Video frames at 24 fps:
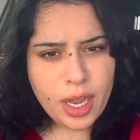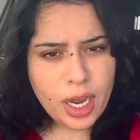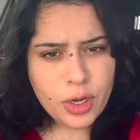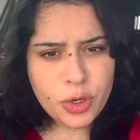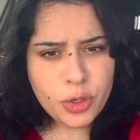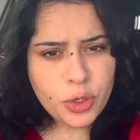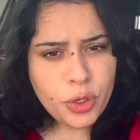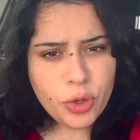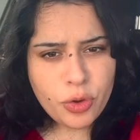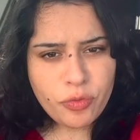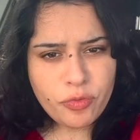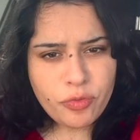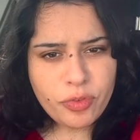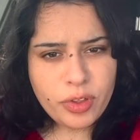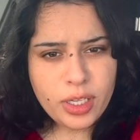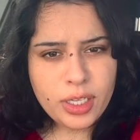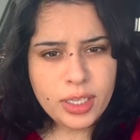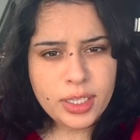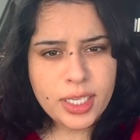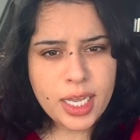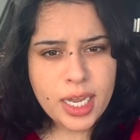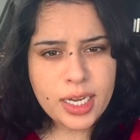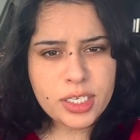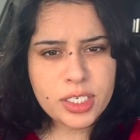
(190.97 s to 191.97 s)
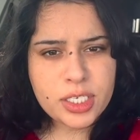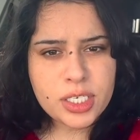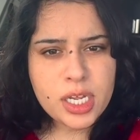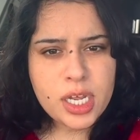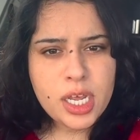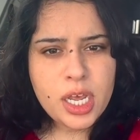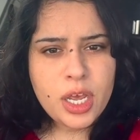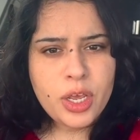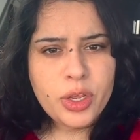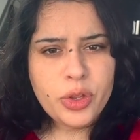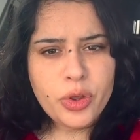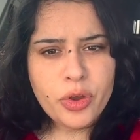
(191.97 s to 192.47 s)
Do you feel that
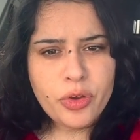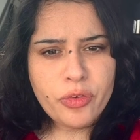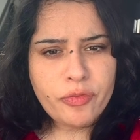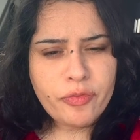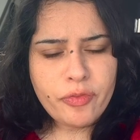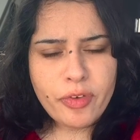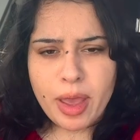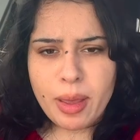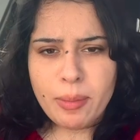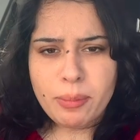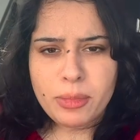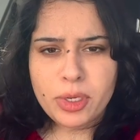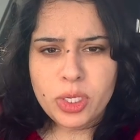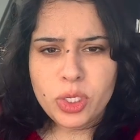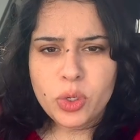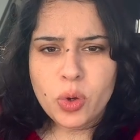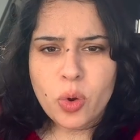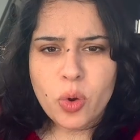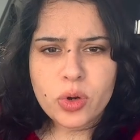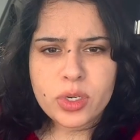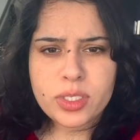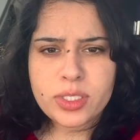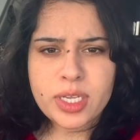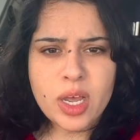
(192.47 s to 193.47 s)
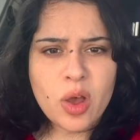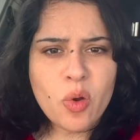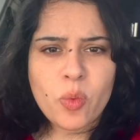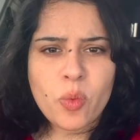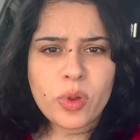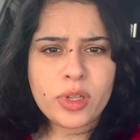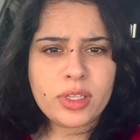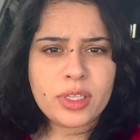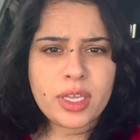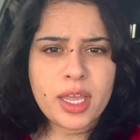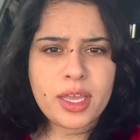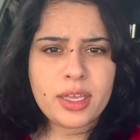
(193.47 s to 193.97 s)
your family or
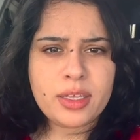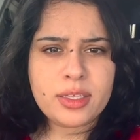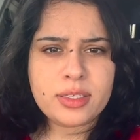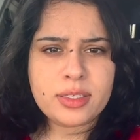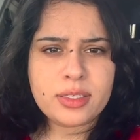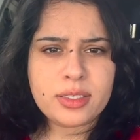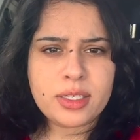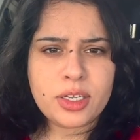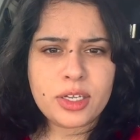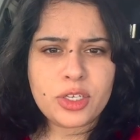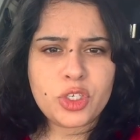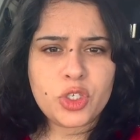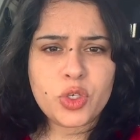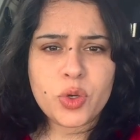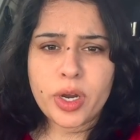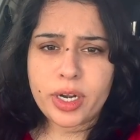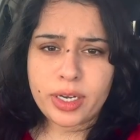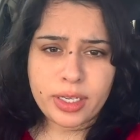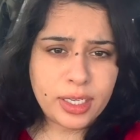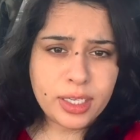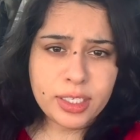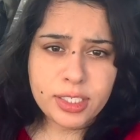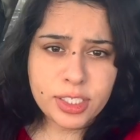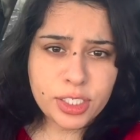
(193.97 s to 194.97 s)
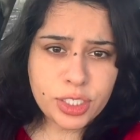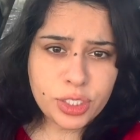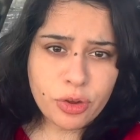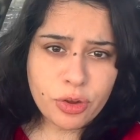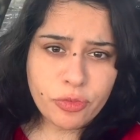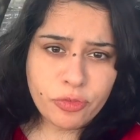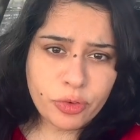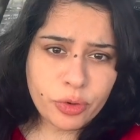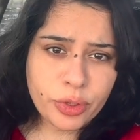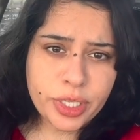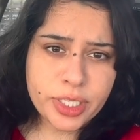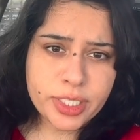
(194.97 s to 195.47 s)
someone thinks that you are guilty
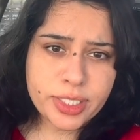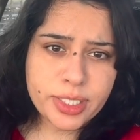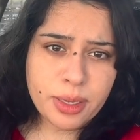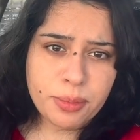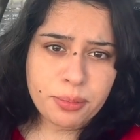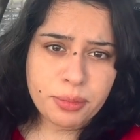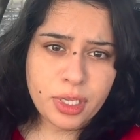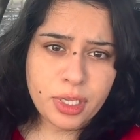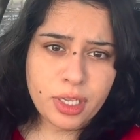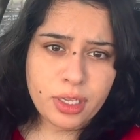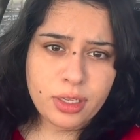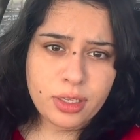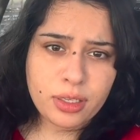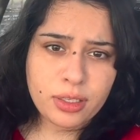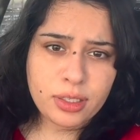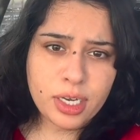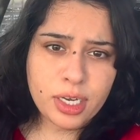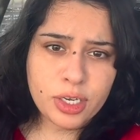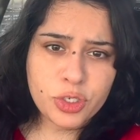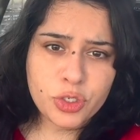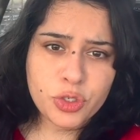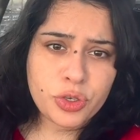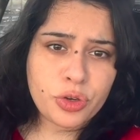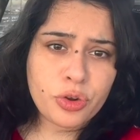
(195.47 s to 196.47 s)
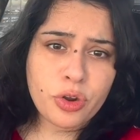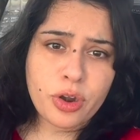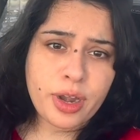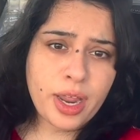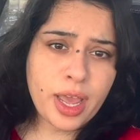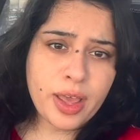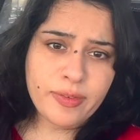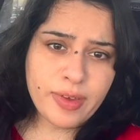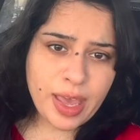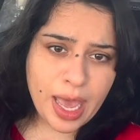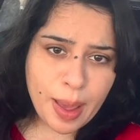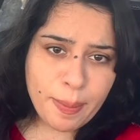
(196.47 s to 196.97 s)
of doing something that should not
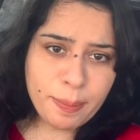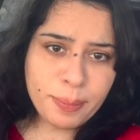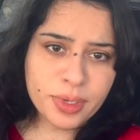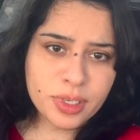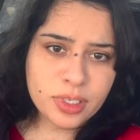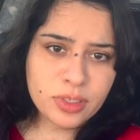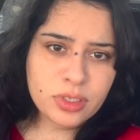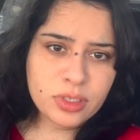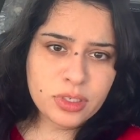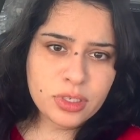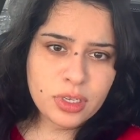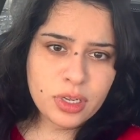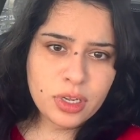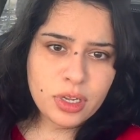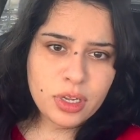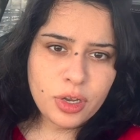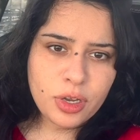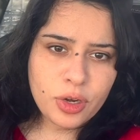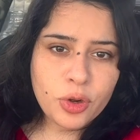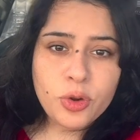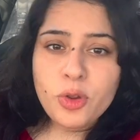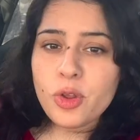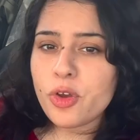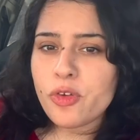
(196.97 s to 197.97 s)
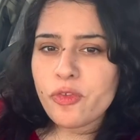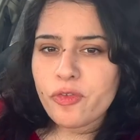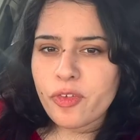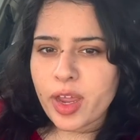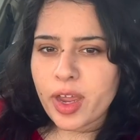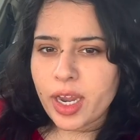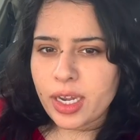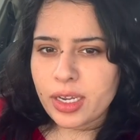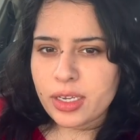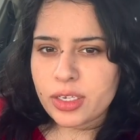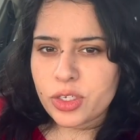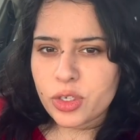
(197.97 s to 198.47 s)
have happened? Do you
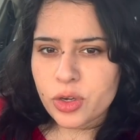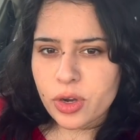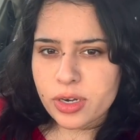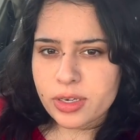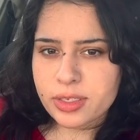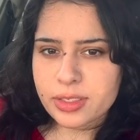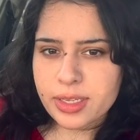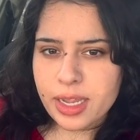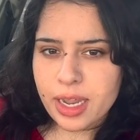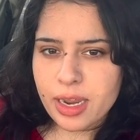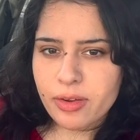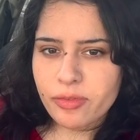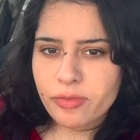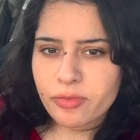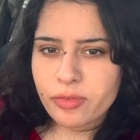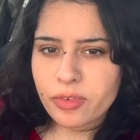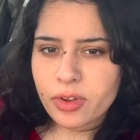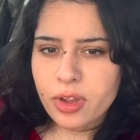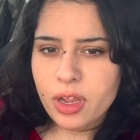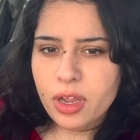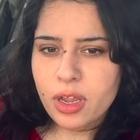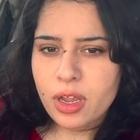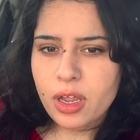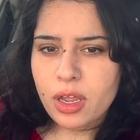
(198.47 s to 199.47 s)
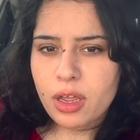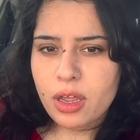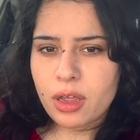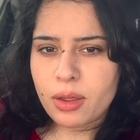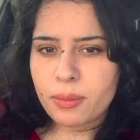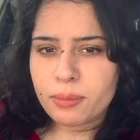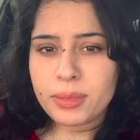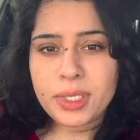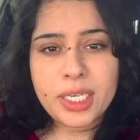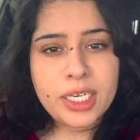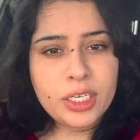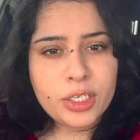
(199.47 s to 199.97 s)
find yourself
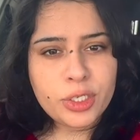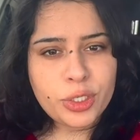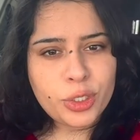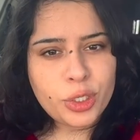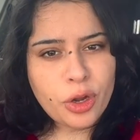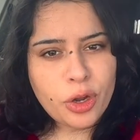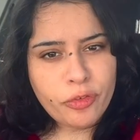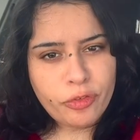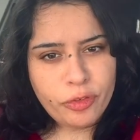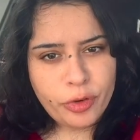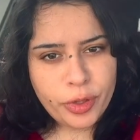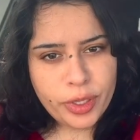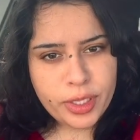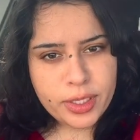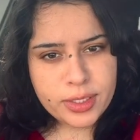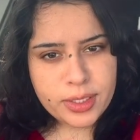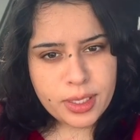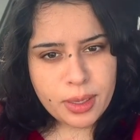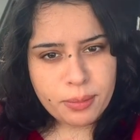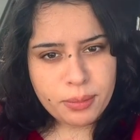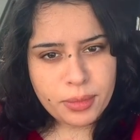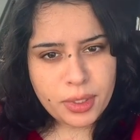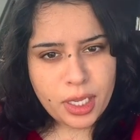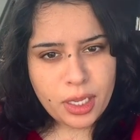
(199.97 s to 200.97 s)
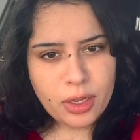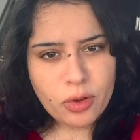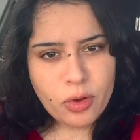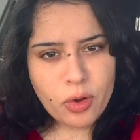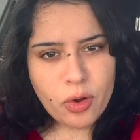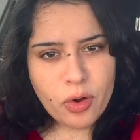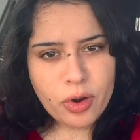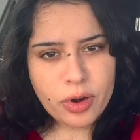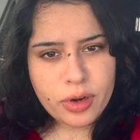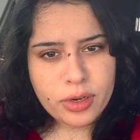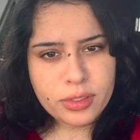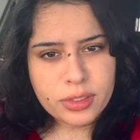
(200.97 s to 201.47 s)
guilty of doing something,
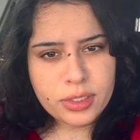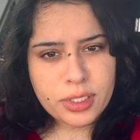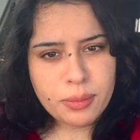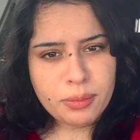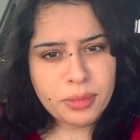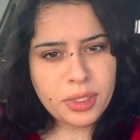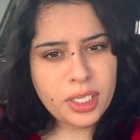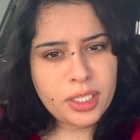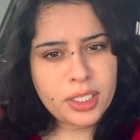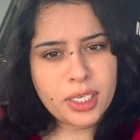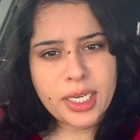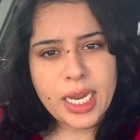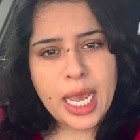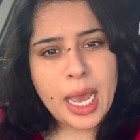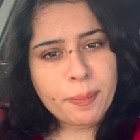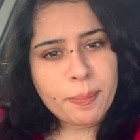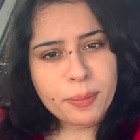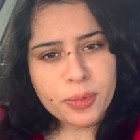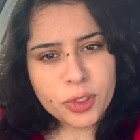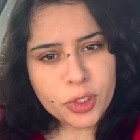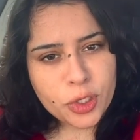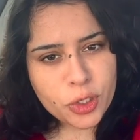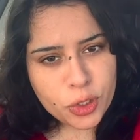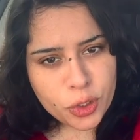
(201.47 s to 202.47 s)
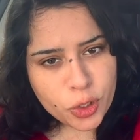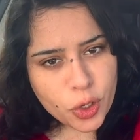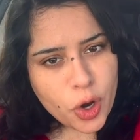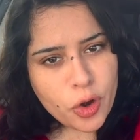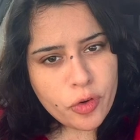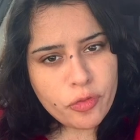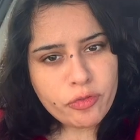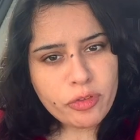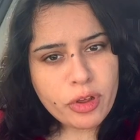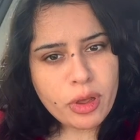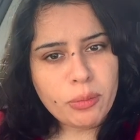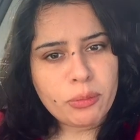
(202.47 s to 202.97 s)
or something that happened in your
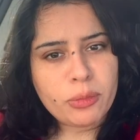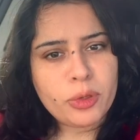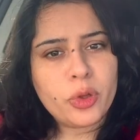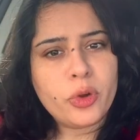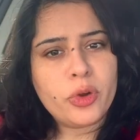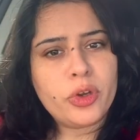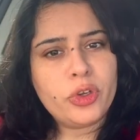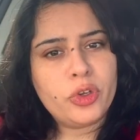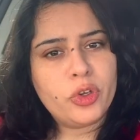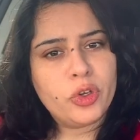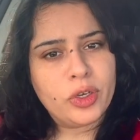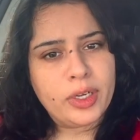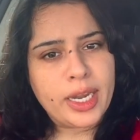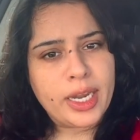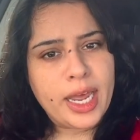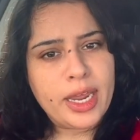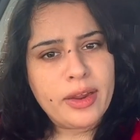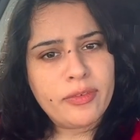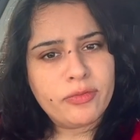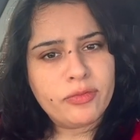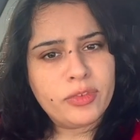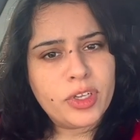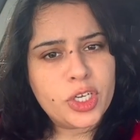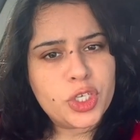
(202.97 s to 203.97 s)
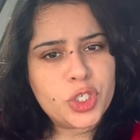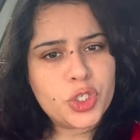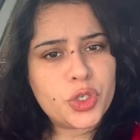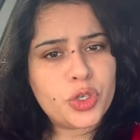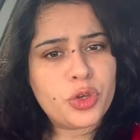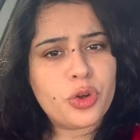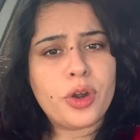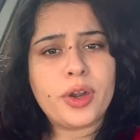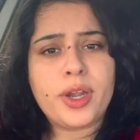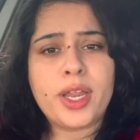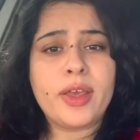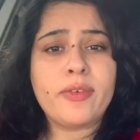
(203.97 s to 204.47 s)
family or in your life that should
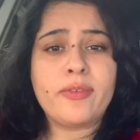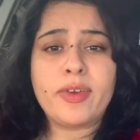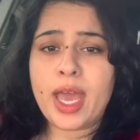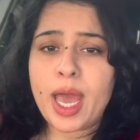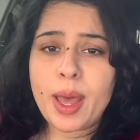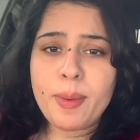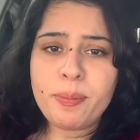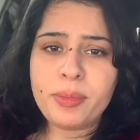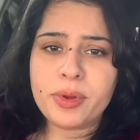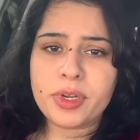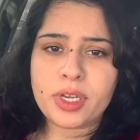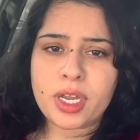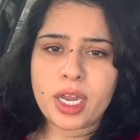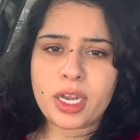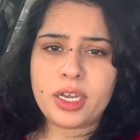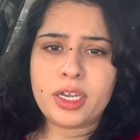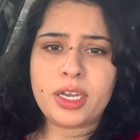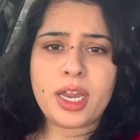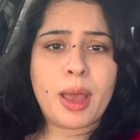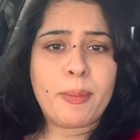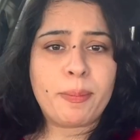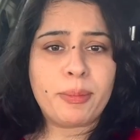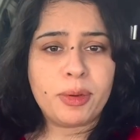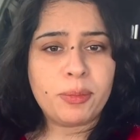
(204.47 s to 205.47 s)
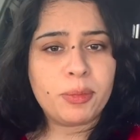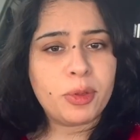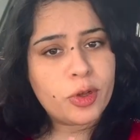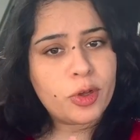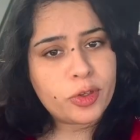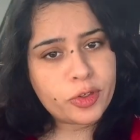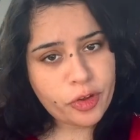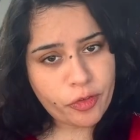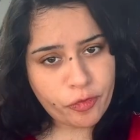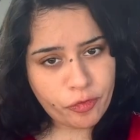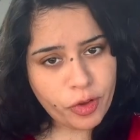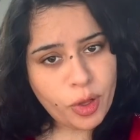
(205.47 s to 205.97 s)
not have happened, and it happened
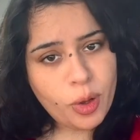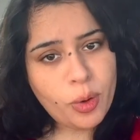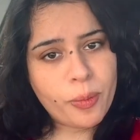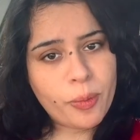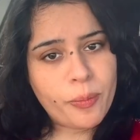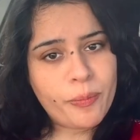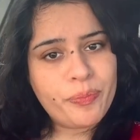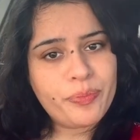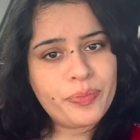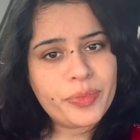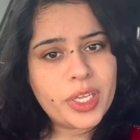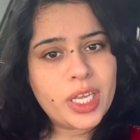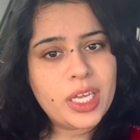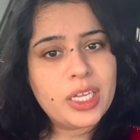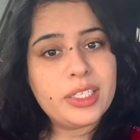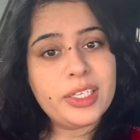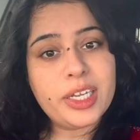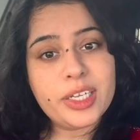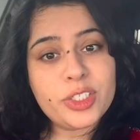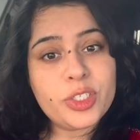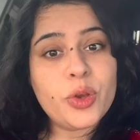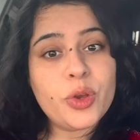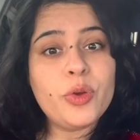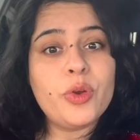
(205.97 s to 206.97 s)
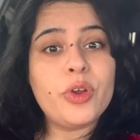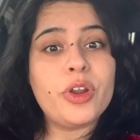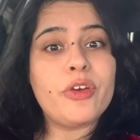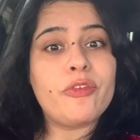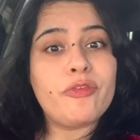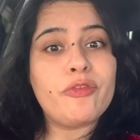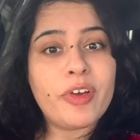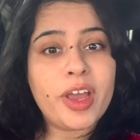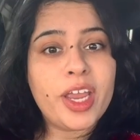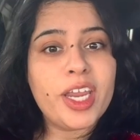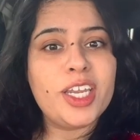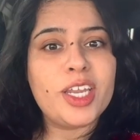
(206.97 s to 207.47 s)
because of you? That's you're gonna
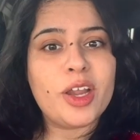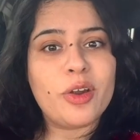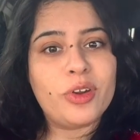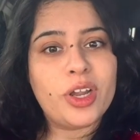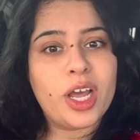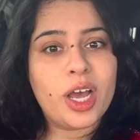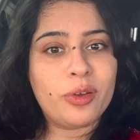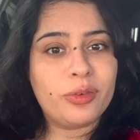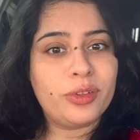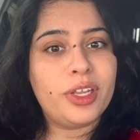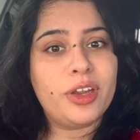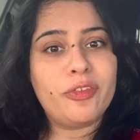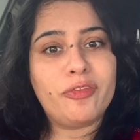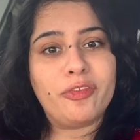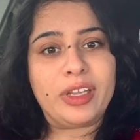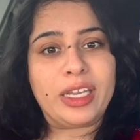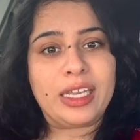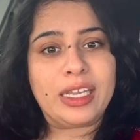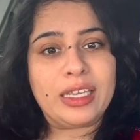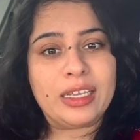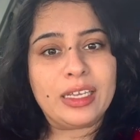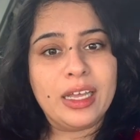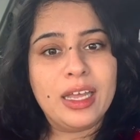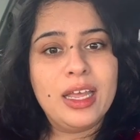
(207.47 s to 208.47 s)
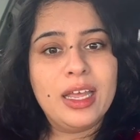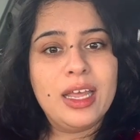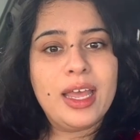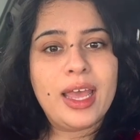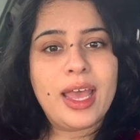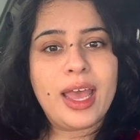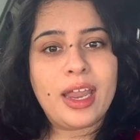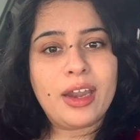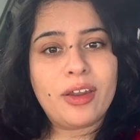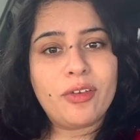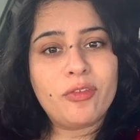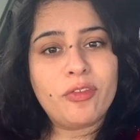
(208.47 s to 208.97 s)
find out how they're feeling
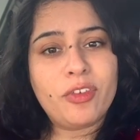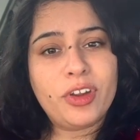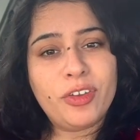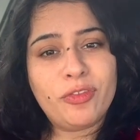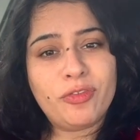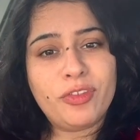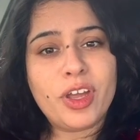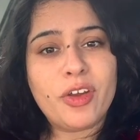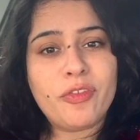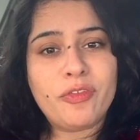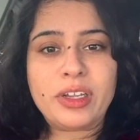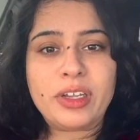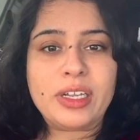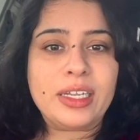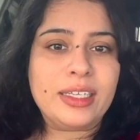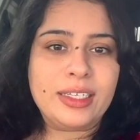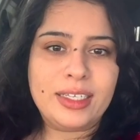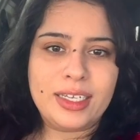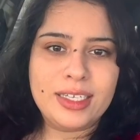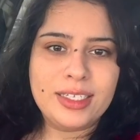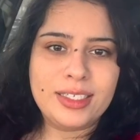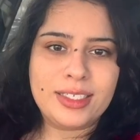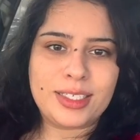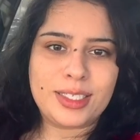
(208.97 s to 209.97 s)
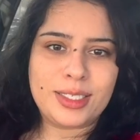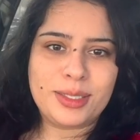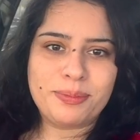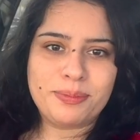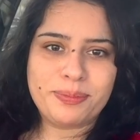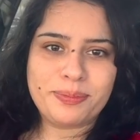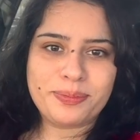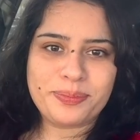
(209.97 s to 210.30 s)
and if they're feeling guilty.